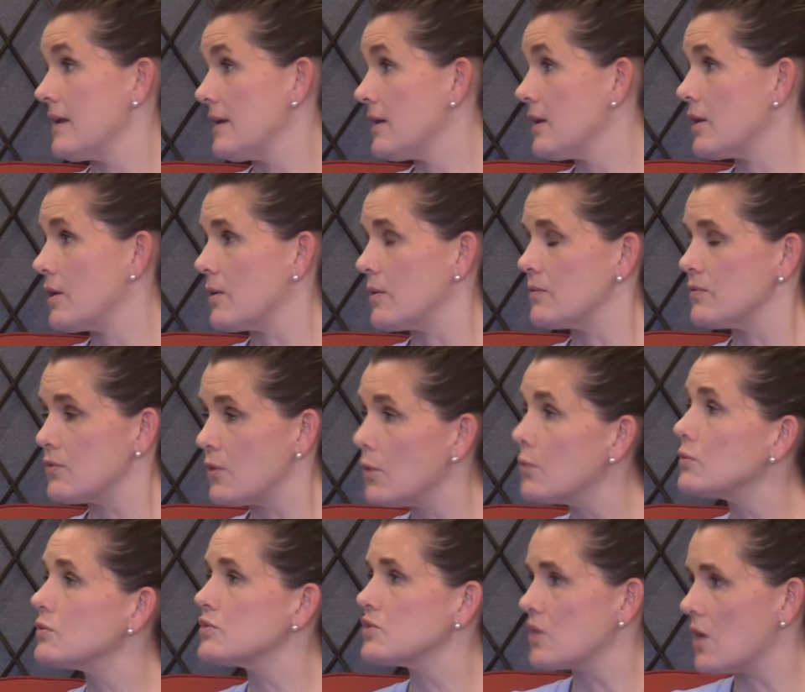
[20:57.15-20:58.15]

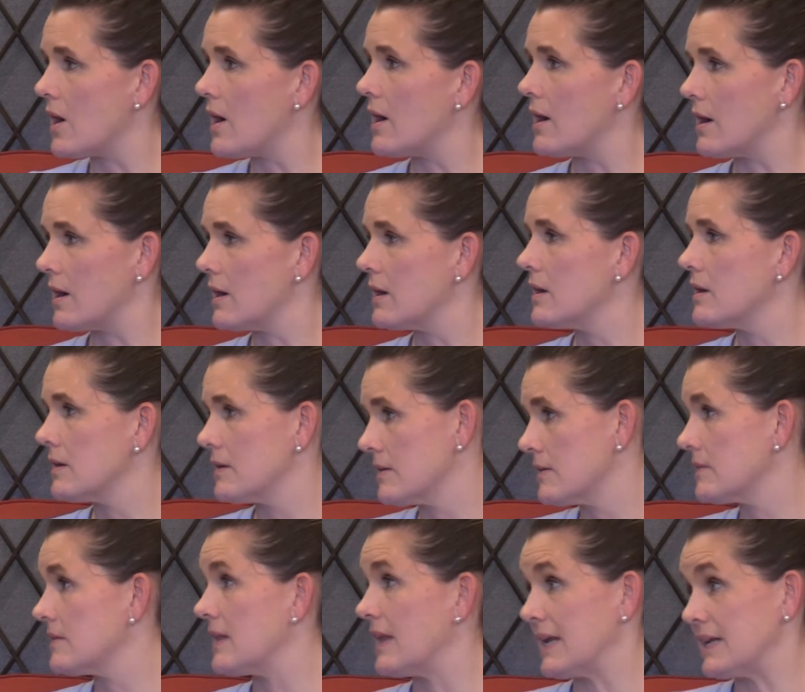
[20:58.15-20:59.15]
Those are
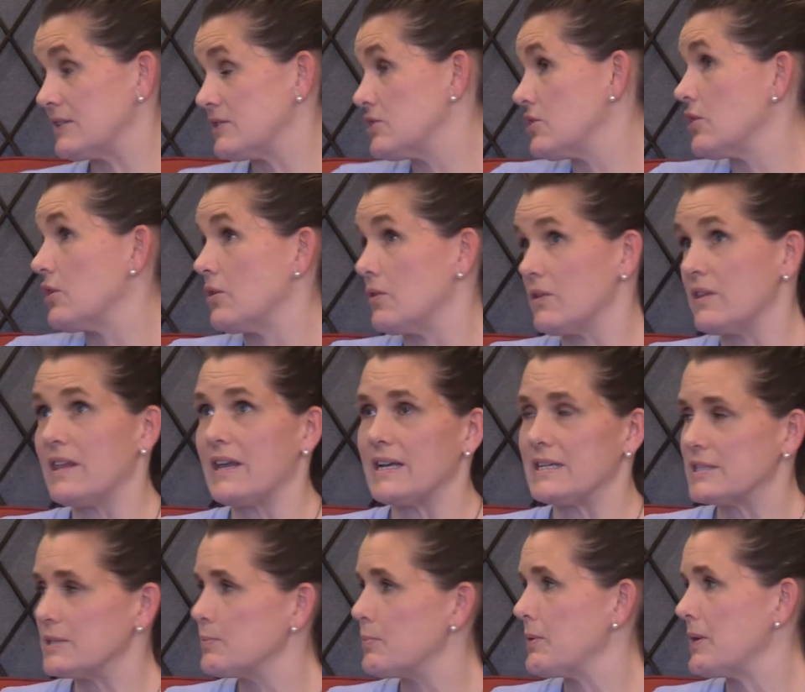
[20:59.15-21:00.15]
like 2.
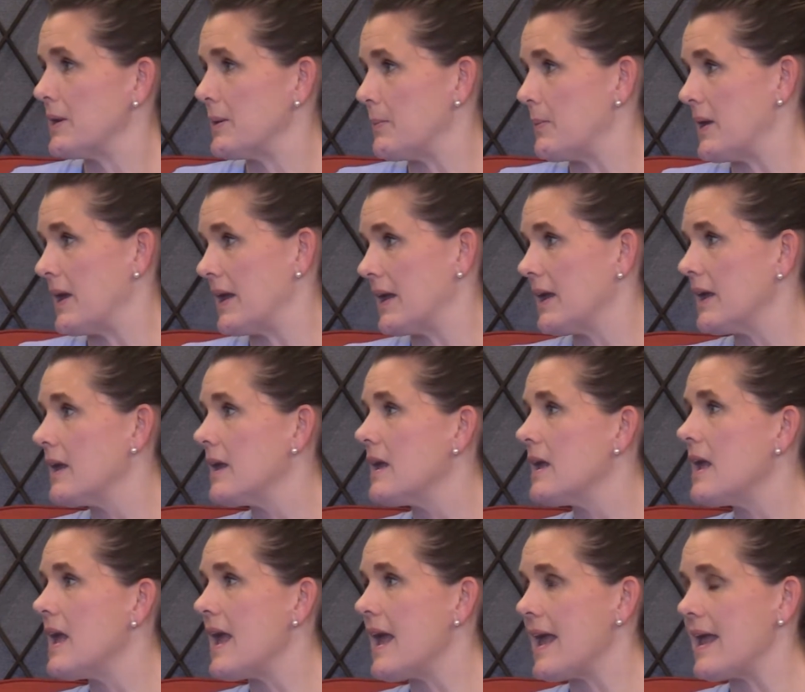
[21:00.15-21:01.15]
That's pretty big.
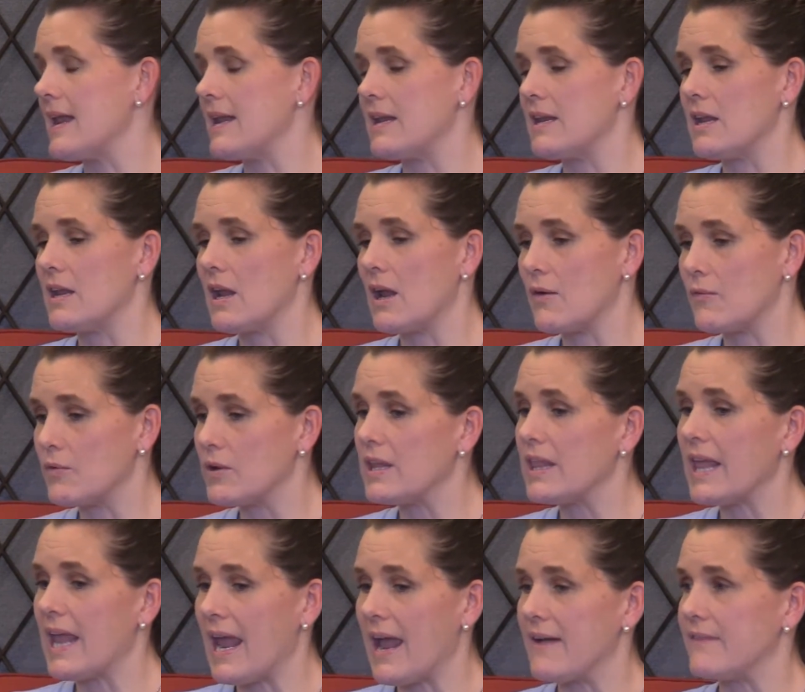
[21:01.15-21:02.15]
And I
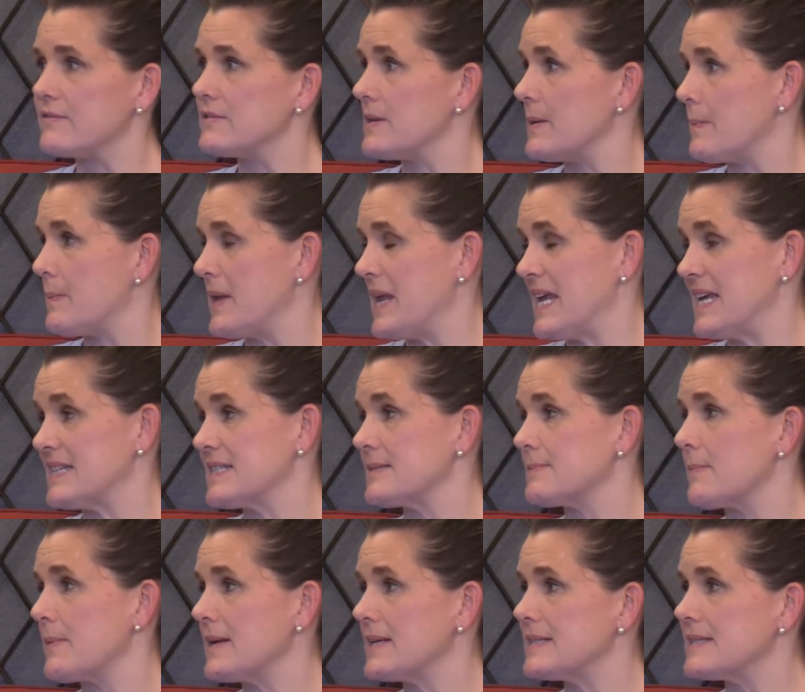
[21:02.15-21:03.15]
really have to
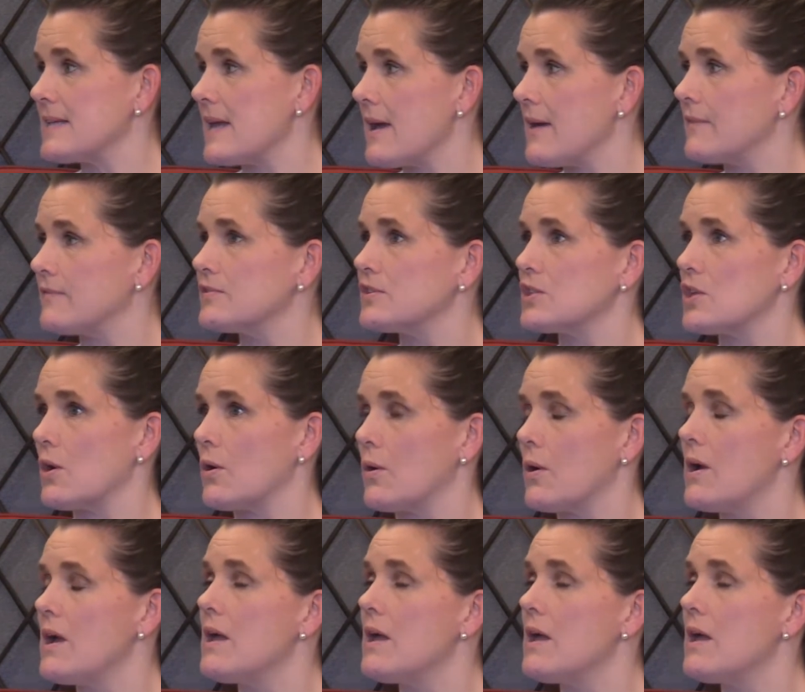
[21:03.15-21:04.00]
pace myself. So